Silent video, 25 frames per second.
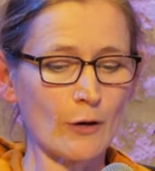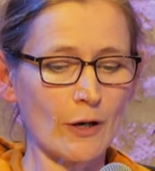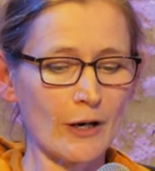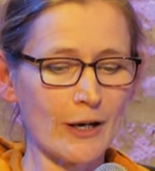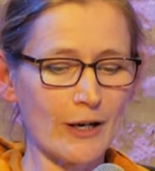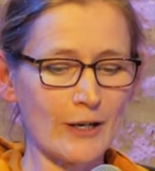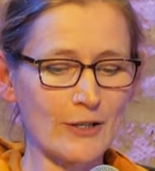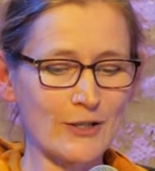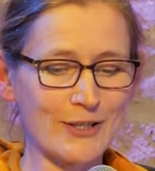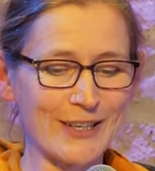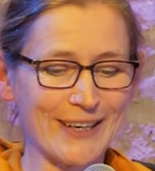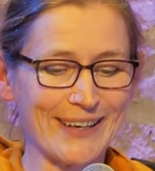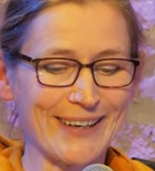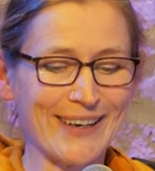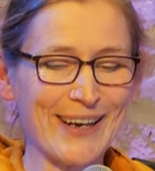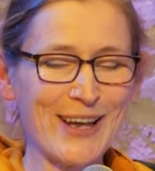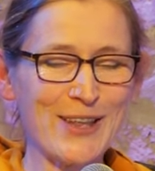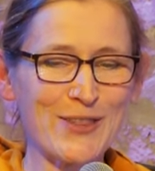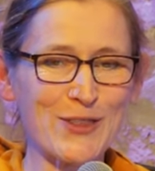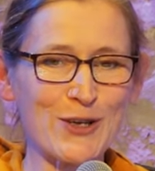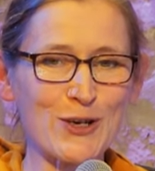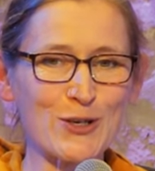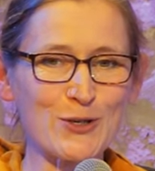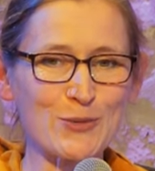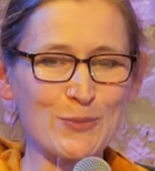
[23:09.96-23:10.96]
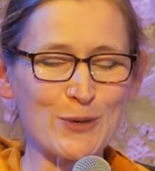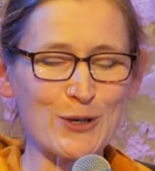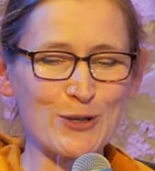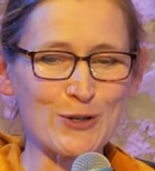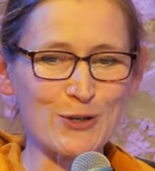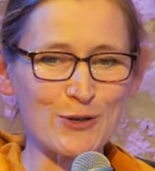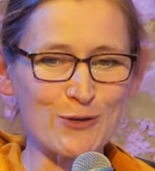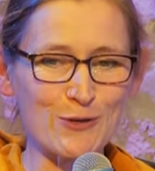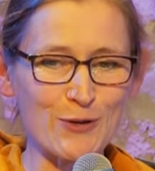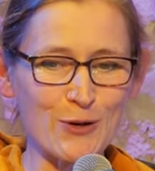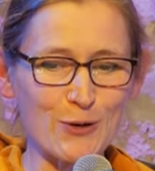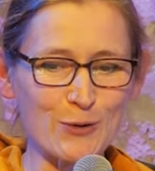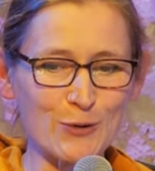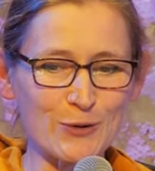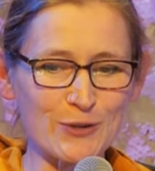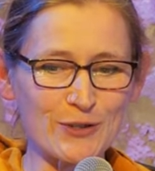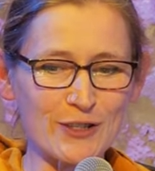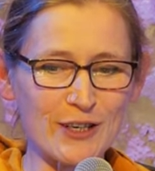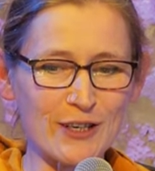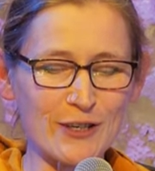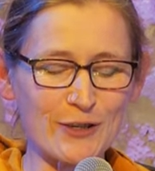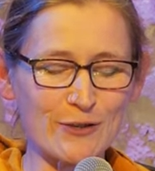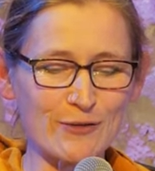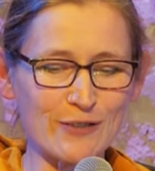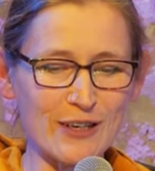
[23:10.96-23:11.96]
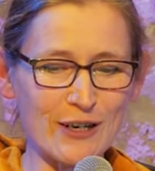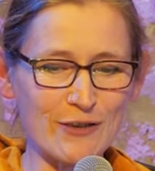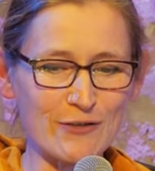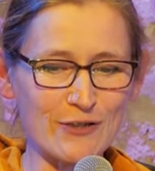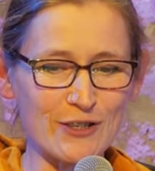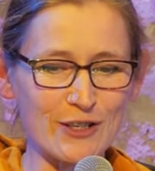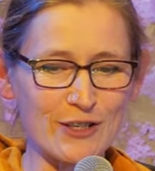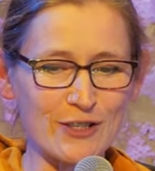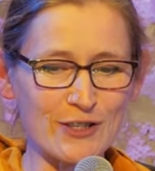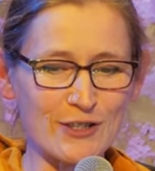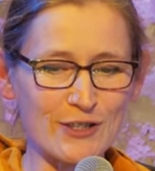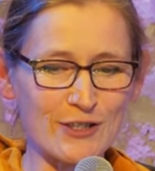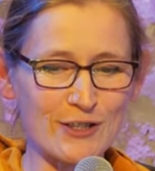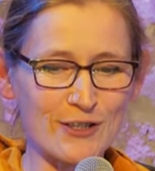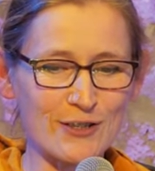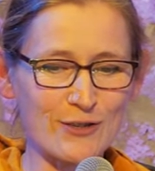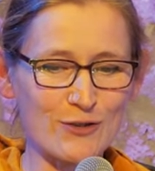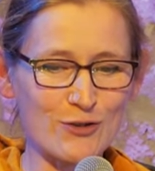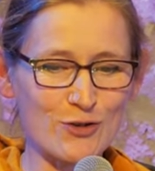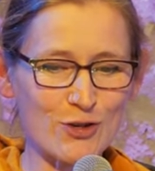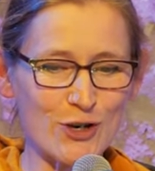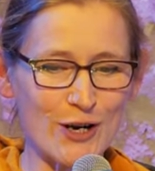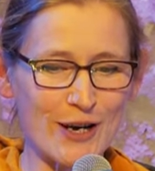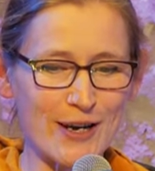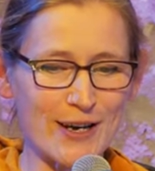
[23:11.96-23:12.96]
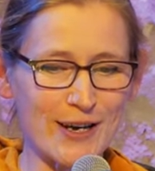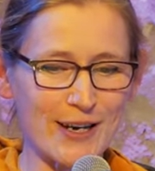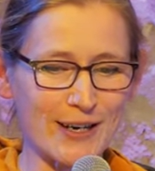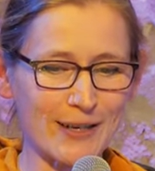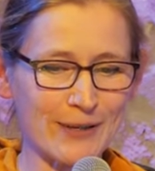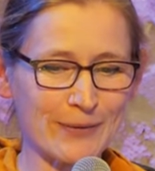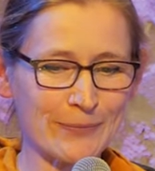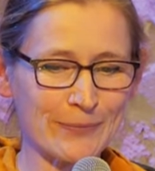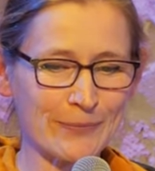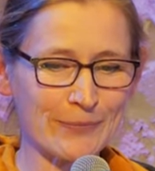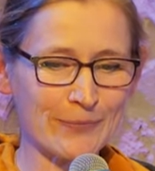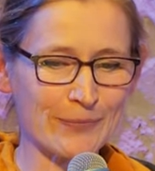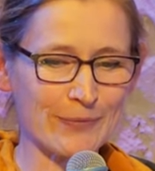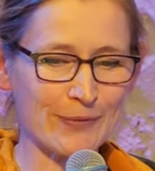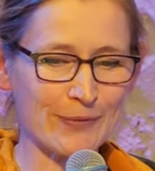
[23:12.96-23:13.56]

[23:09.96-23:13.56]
Well, I guess there's my sort of old kind of leftist training.